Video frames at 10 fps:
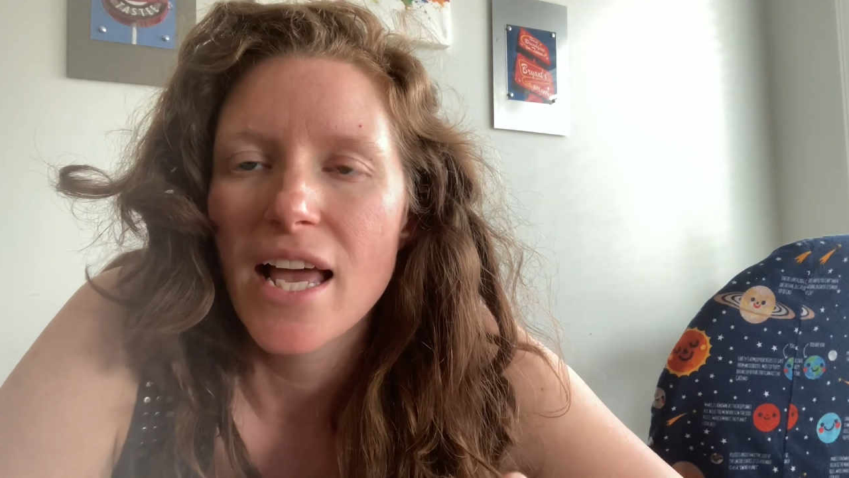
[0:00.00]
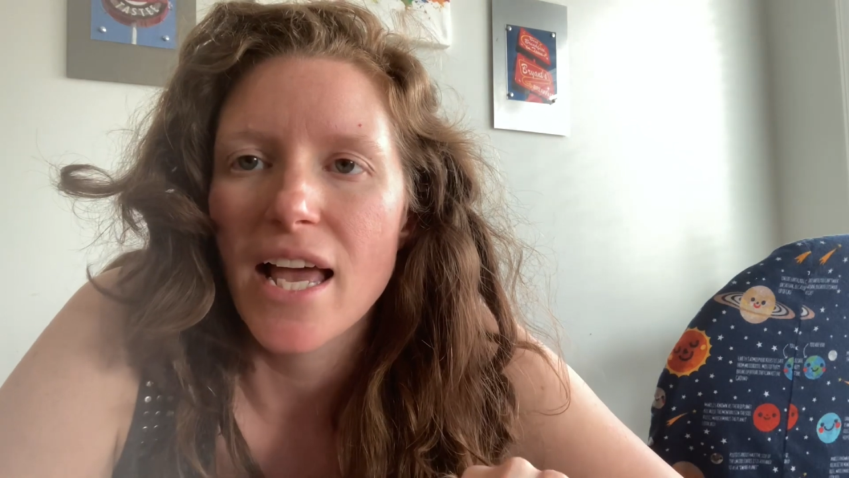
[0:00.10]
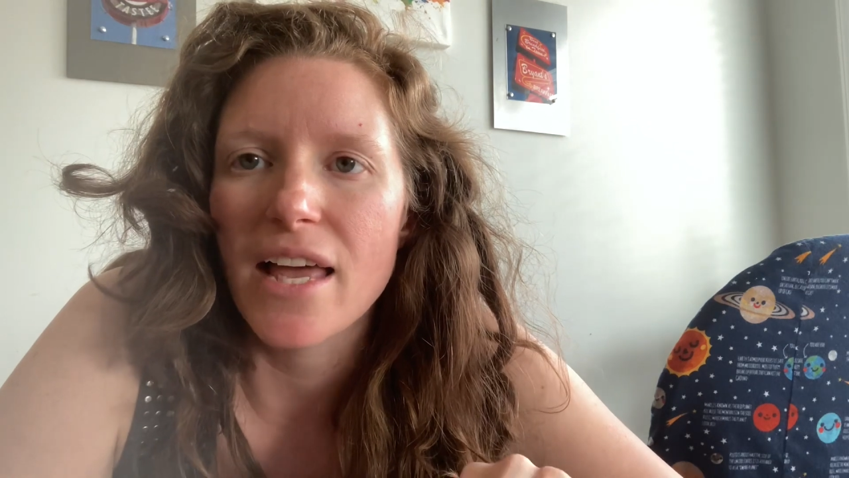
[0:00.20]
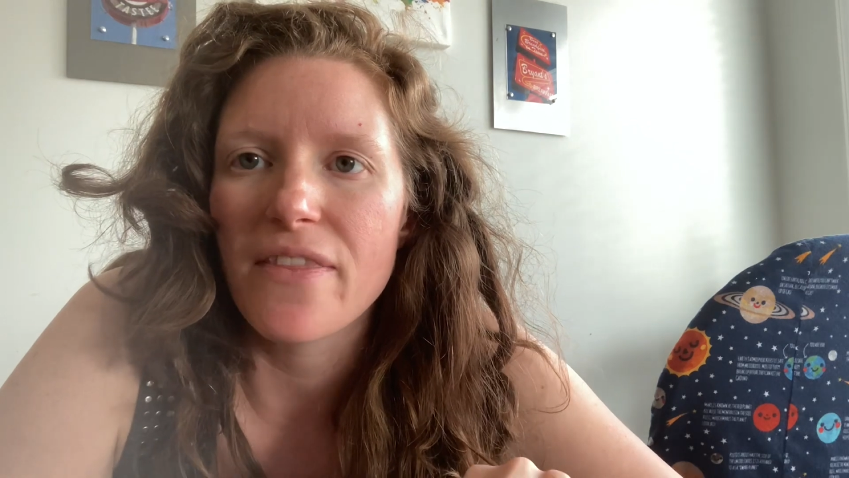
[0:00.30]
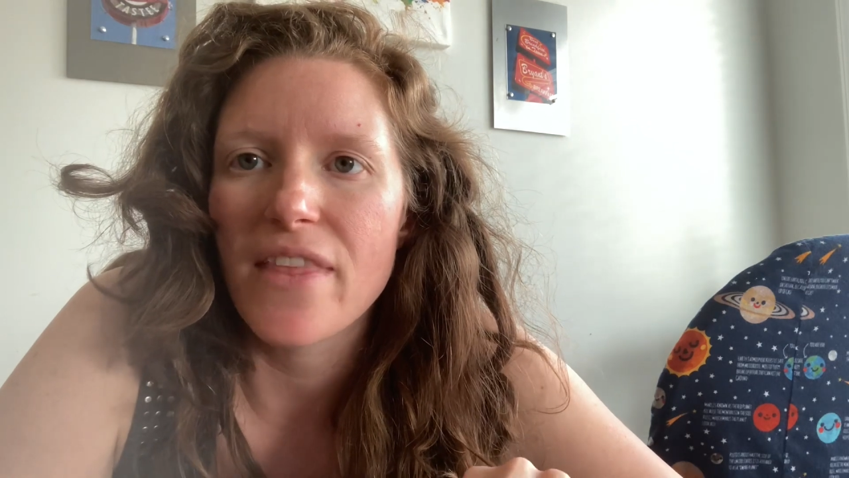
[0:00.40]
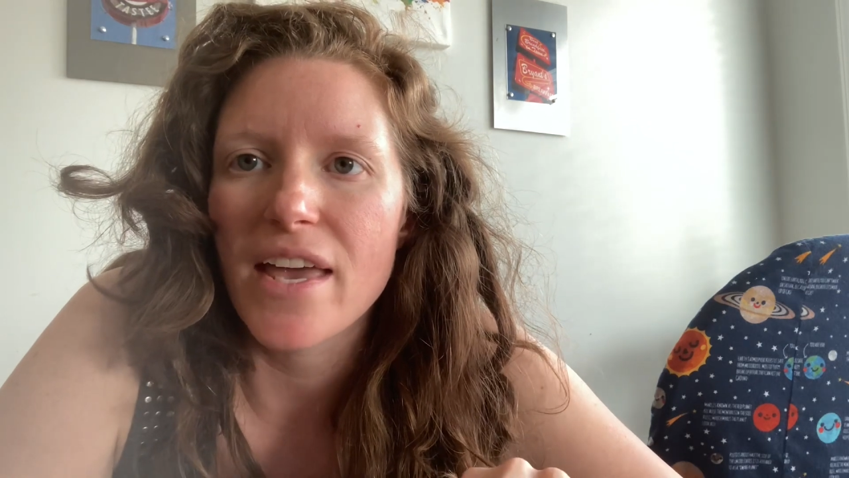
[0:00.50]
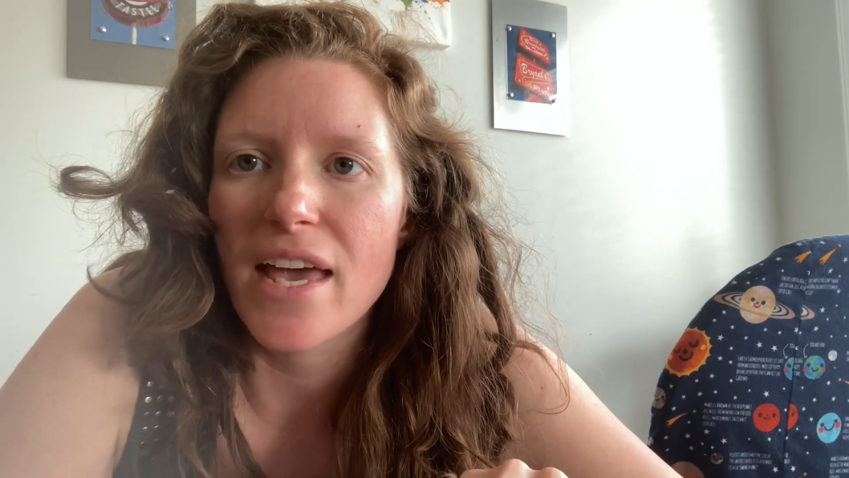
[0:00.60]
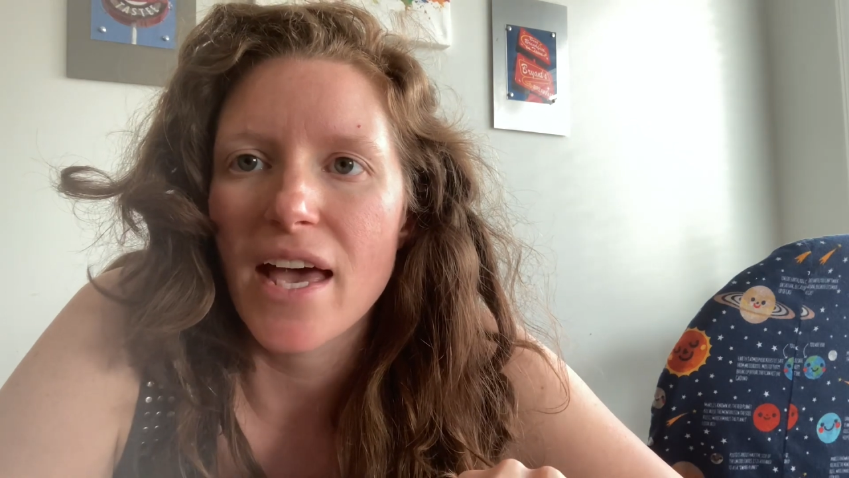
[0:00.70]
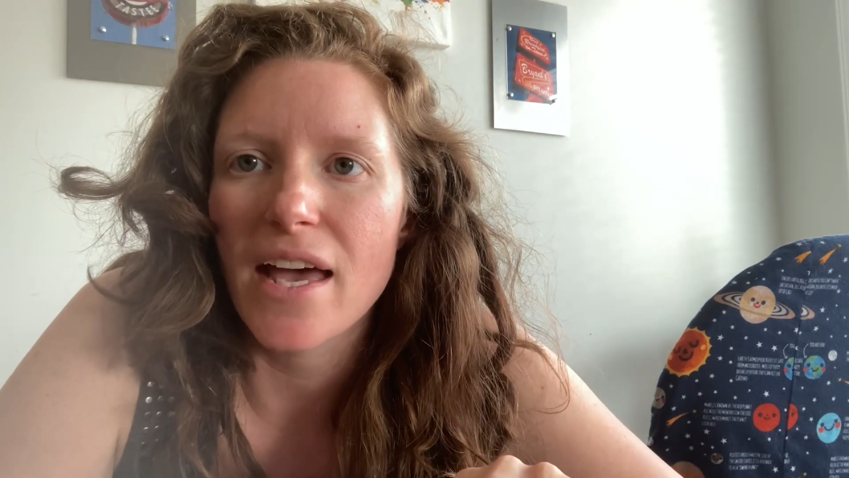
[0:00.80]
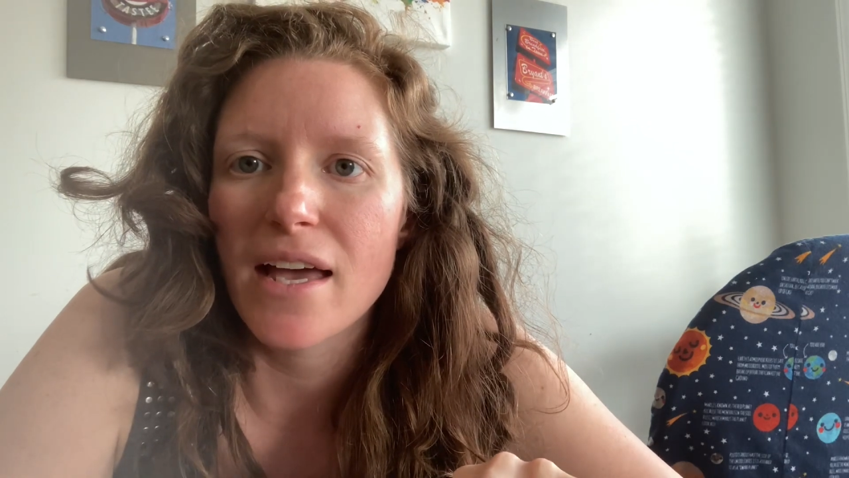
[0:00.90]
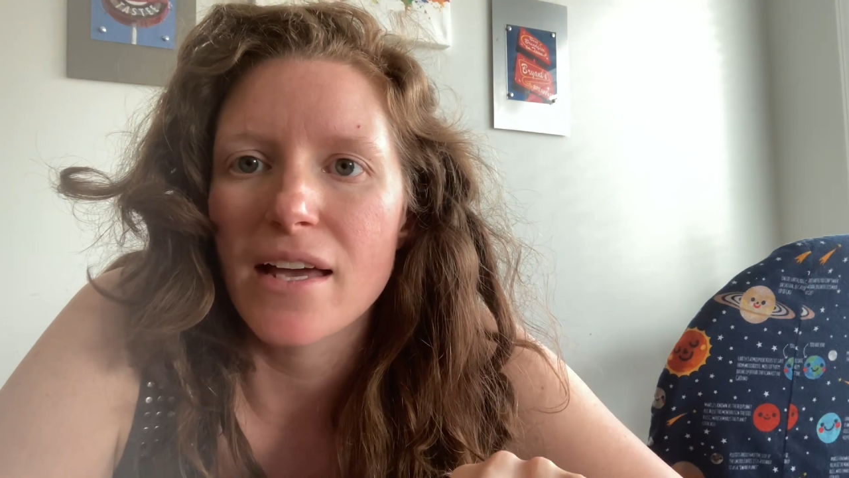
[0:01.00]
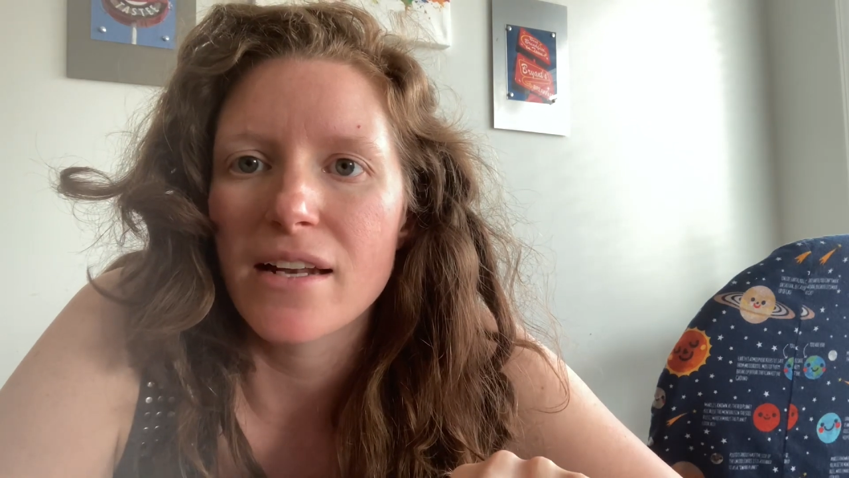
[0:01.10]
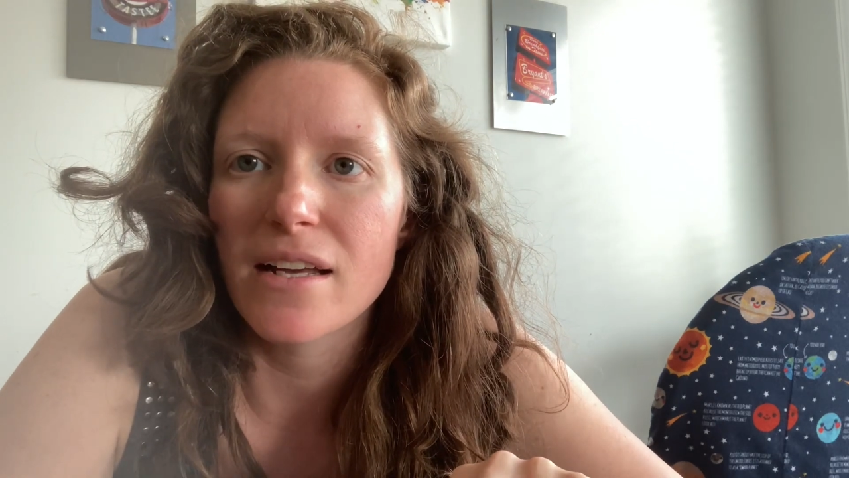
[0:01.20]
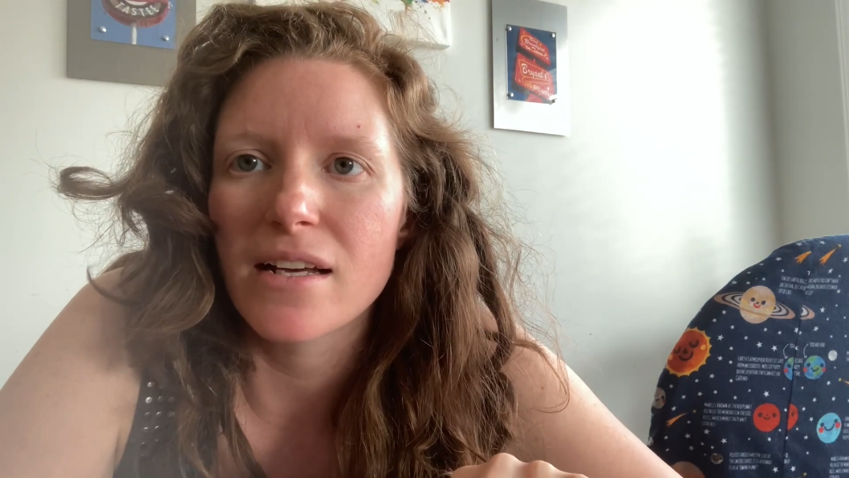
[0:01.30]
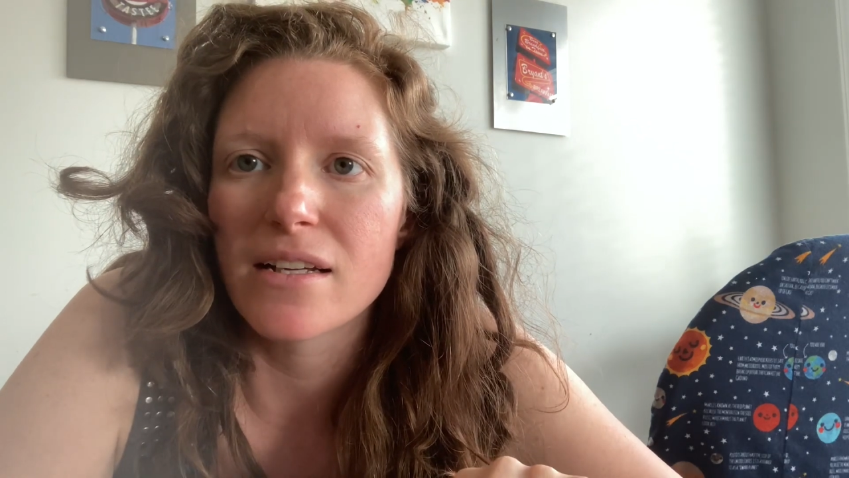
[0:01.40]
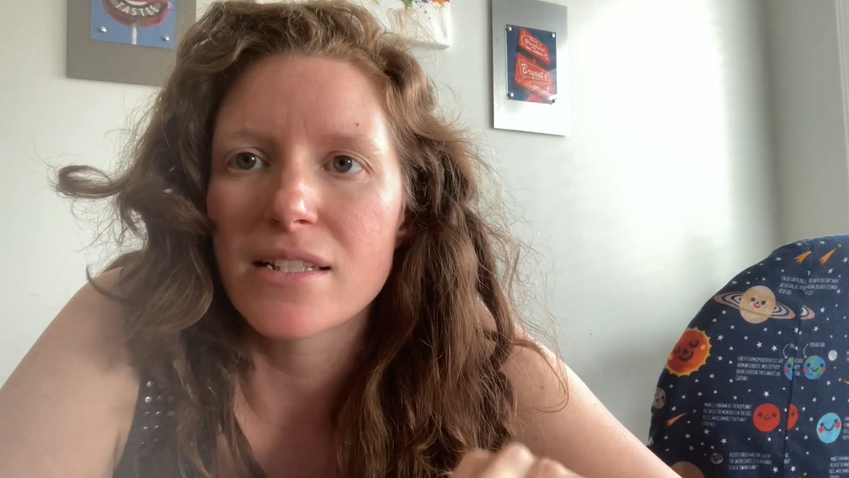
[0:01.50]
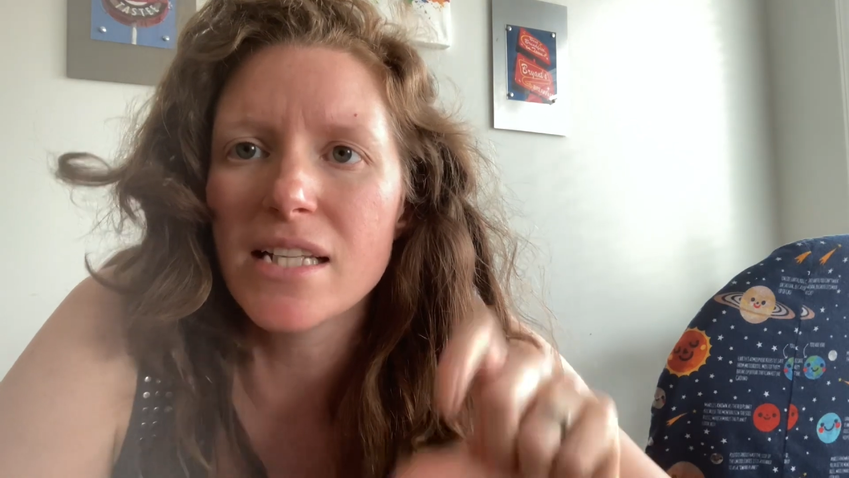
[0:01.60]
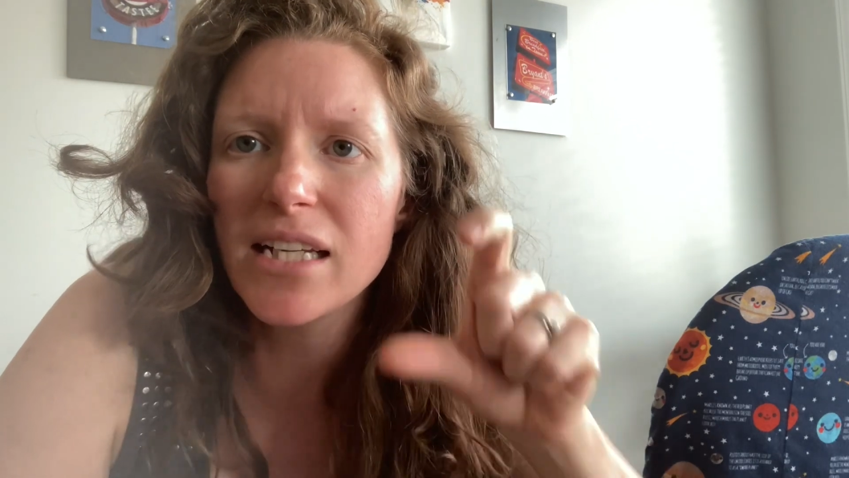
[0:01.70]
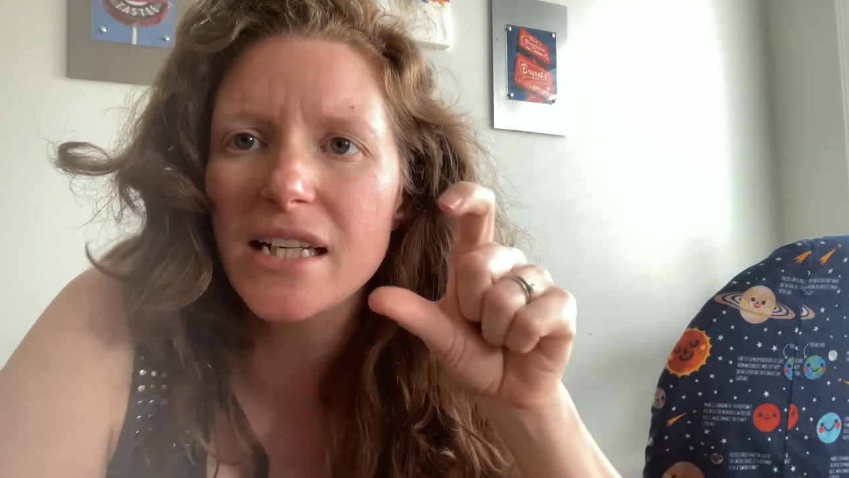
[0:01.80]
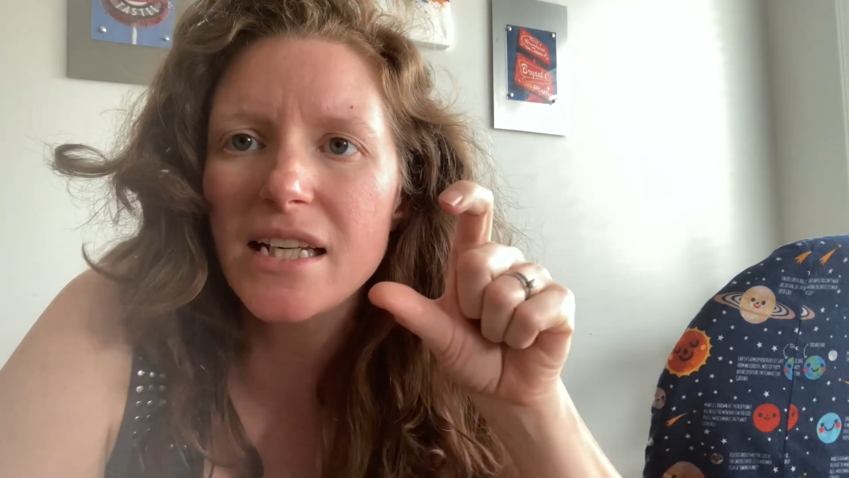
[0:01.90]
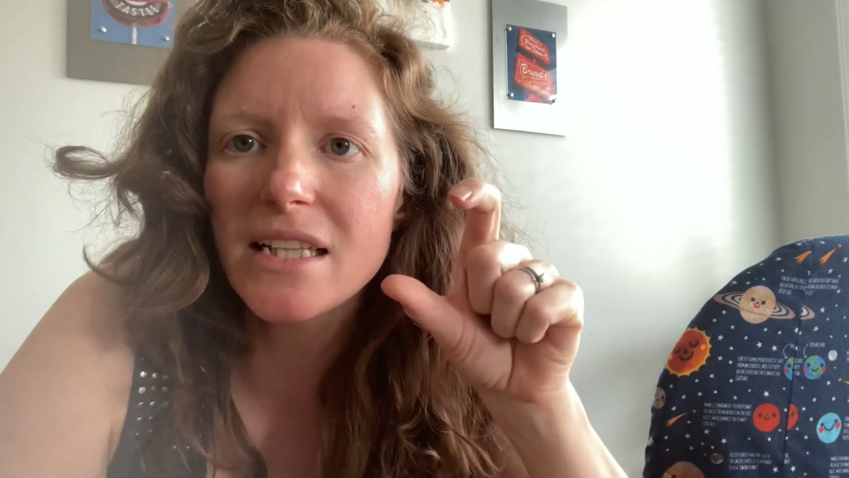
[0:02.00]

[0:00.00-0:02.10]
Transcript: and they had a teeny